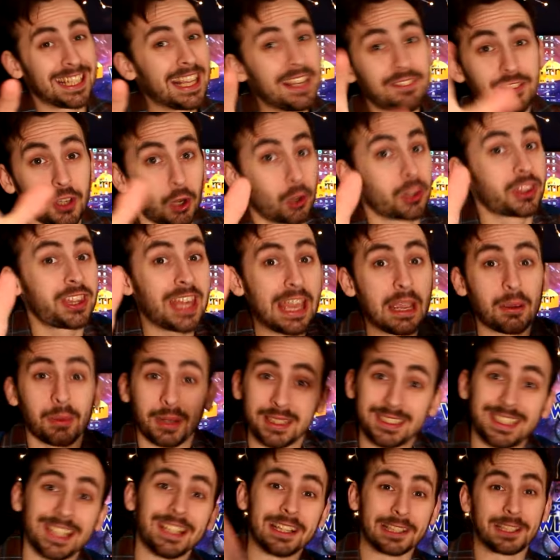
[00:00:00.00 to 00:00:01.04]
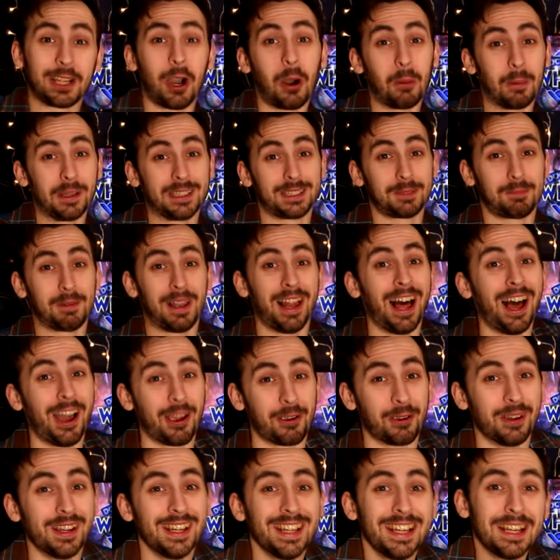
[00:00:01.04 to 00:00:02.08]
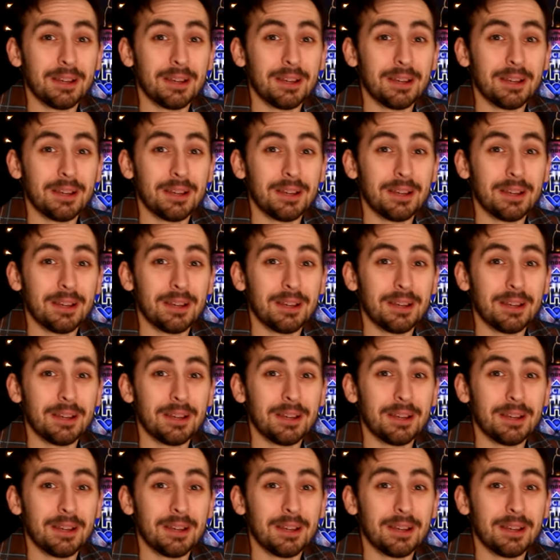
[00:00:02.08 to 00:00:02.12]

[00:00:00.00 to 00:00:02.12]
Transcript: leave your theories in the comments below.